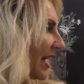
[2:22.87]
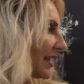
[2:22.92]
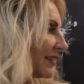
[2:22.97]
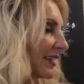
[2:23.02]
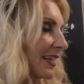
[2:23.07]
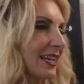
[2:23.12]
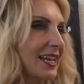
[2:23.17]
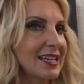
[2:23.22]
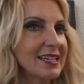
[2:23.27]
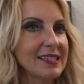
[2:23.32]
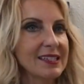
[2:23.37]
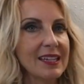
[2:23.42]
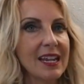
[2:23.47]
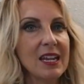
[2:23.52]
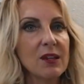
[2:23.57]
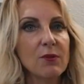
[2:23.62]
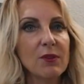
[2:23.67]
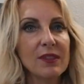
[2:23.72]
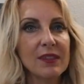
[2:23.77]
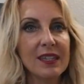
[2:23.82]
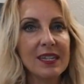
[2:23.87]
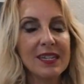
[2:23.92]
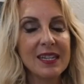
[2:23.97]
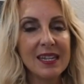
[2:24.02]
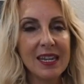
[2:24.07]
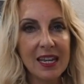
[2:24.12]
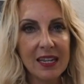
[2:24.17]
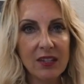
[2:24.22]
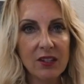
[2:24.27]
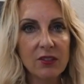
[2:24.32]
and then I stayed with the
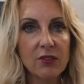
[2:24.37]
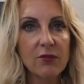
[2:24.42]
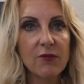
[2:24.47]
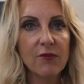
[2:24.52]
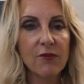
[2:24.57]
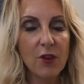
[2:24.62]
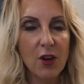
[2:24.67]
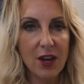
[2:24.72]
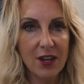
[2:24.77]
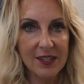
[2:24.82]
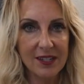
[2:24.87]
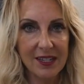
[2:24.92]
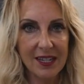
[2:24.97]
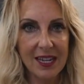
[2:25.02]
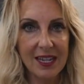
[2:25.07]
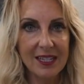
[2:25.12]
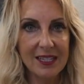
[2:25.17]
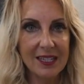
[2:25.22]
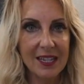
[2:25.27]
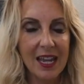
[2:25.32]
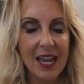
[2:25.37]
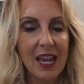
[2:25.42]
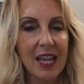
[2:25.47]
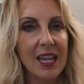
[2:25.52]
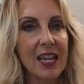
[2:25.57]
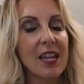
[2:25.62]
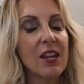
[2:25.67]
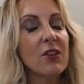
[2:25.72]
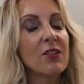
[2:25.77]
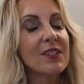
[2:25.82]
nickel faucets.
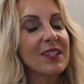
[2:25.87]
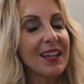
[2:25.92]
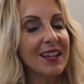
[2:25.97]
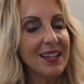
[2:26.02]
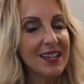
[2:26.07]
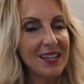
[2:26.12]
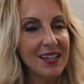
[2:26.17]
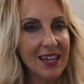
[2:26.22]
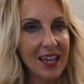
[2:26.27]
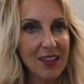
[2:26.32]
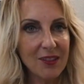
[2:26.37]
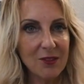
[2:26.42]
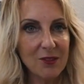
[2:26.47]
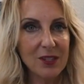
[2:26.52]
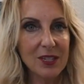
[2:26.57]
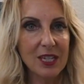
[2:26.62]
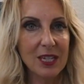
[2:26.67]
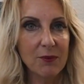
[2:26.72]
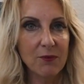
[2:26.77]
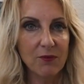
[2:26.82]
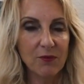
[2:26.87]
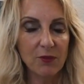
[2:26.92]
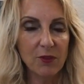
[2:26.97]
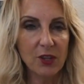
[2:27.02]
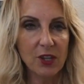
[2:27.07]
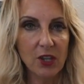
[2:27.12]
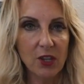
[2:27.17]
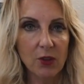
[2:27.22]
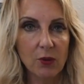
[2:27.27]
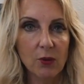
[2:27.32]
Here's another tip
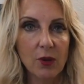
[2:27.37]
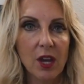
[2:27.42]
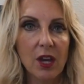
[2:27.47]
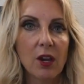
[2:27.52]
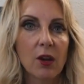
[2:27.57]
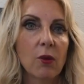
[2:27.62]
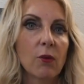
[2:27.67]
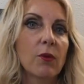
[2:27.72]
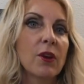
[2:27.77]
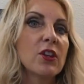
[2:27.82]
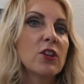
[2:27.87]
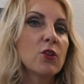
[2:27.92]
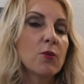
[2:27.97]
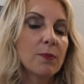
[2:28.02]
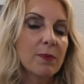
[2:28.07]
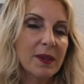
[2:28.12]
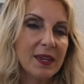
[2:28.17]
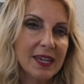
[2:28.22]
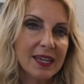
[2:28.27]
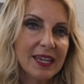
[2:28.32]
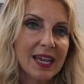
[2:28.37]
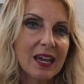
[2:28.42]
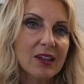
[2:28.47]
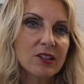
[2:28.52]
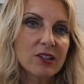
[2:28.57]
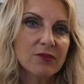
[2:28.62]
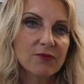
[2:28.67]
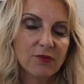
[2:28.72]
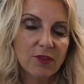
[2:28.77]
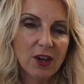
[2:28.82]
for you. When you pick
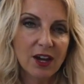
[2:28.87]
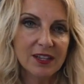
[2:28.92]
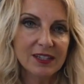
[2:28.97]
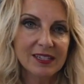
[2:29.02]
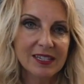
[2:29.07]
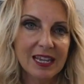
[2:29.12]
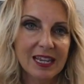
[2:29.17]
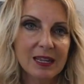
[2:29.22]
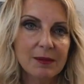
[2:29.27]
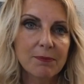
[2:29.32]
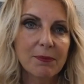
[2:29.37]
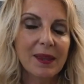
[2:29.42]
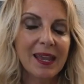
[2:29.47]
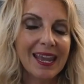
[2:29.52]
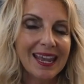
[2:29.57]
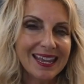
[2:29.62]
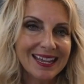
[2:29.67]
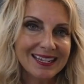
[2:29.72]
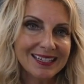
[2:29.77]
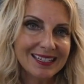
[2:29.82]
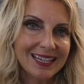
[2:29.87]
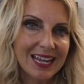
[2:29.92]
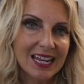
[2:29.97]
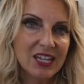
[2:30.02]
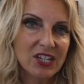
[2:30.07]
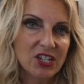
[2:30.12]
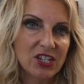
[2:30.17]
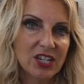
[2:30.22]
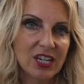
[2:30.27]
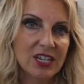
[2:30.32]
out a faucet, pay
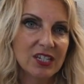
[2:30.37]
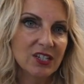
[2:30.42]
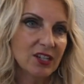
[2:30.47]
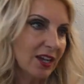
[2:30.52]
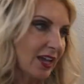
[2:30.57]
attention to